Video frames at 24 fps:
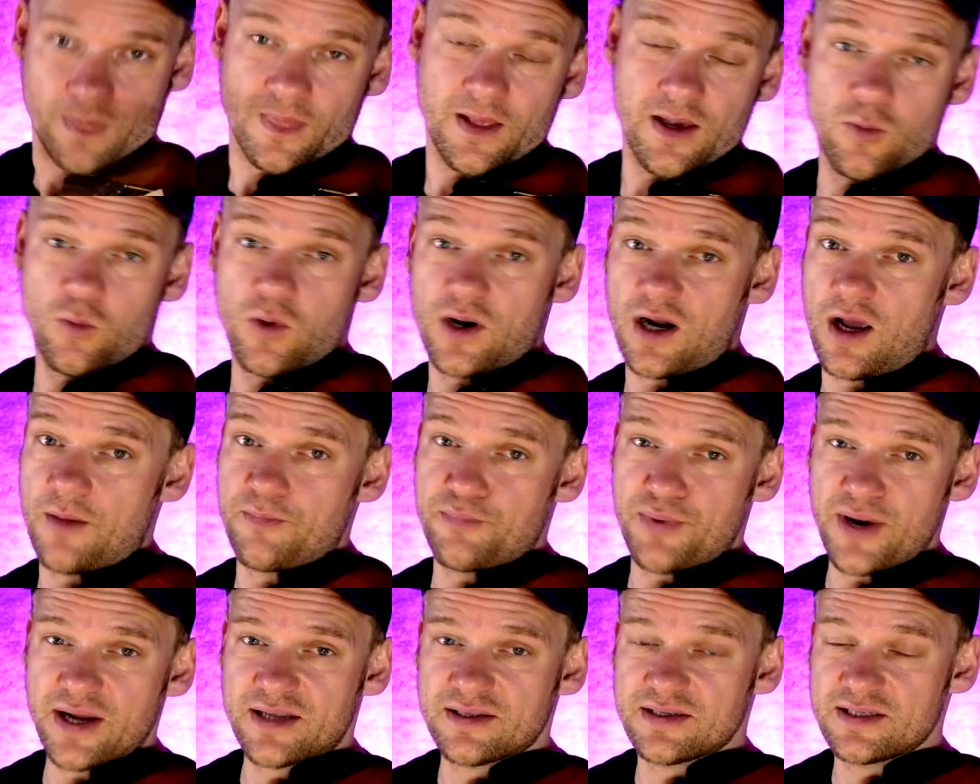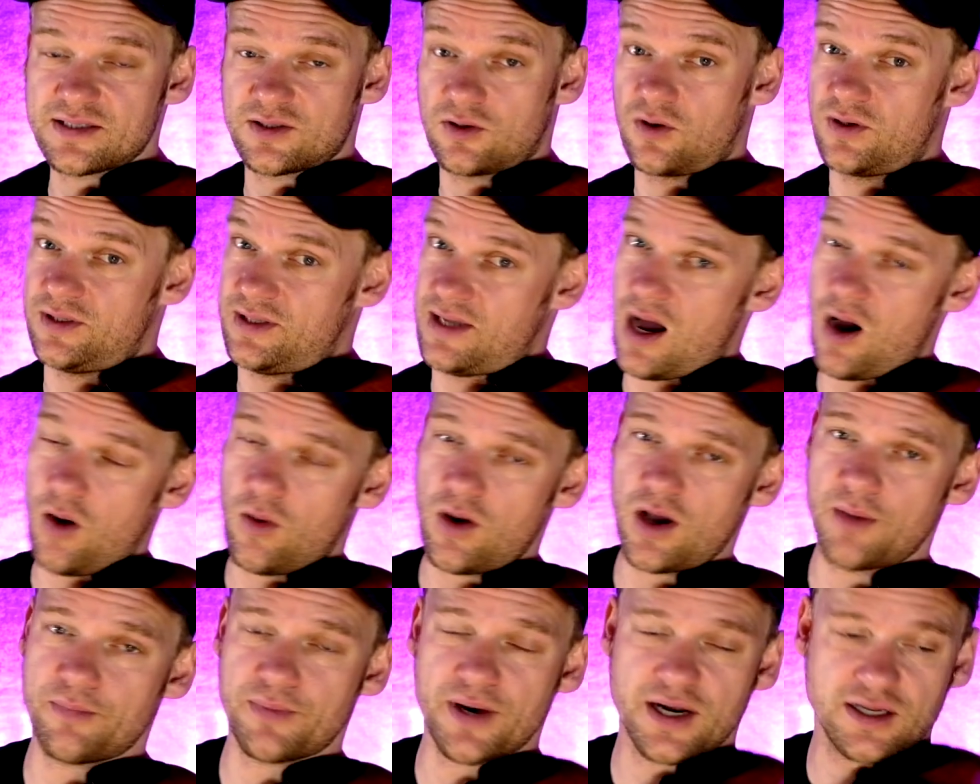What I practice and how
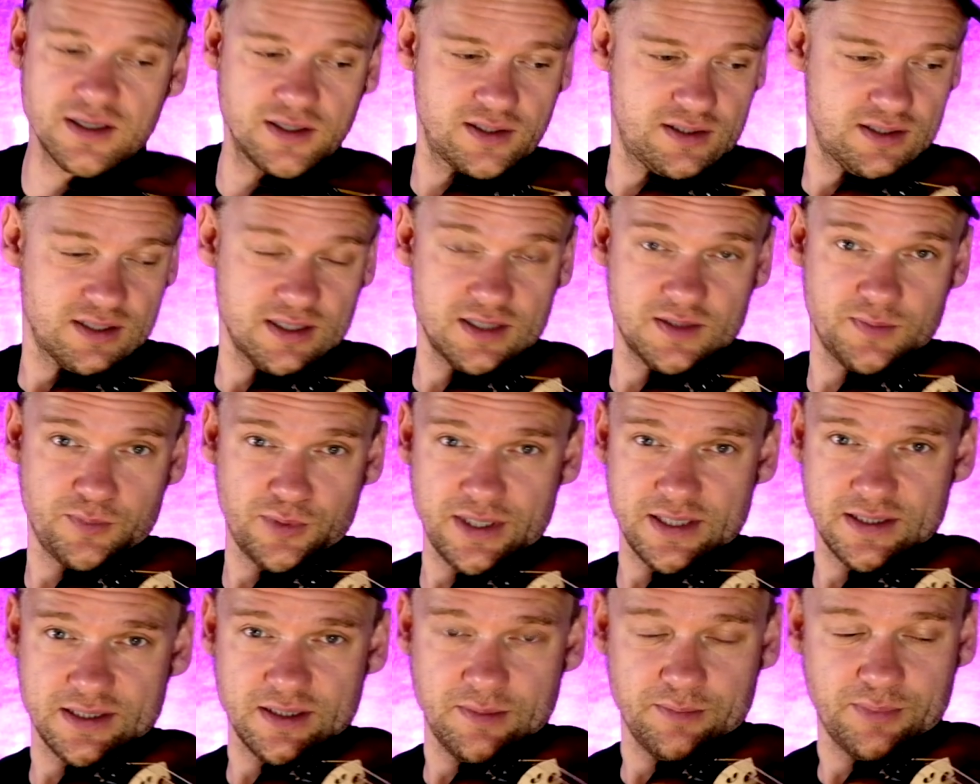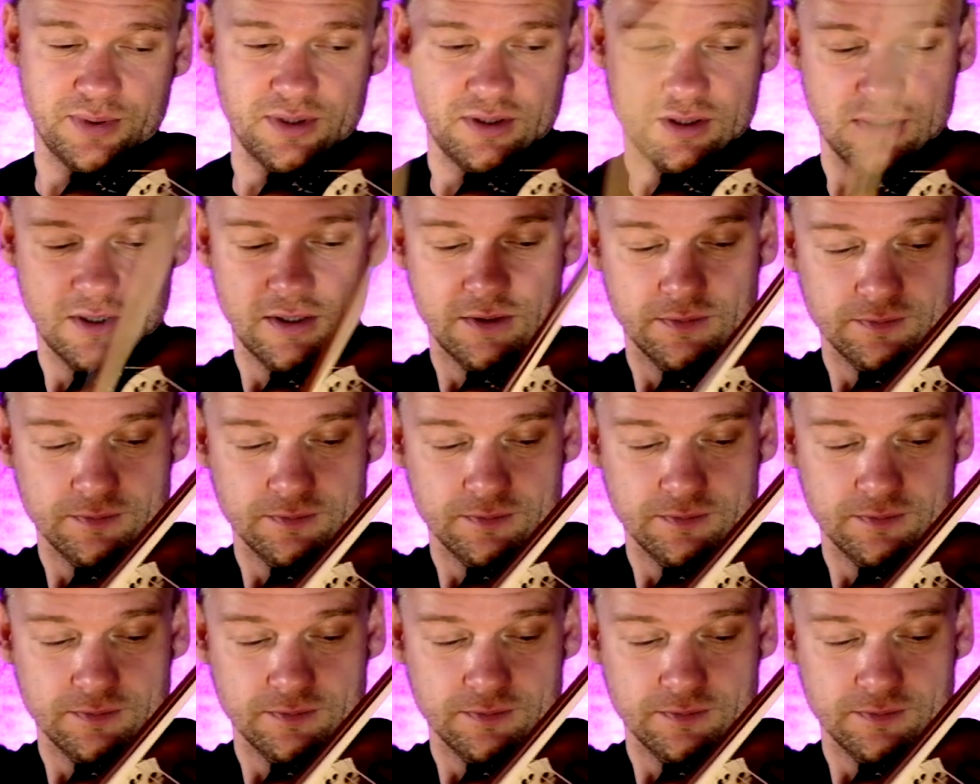I practice, it's pretty simple.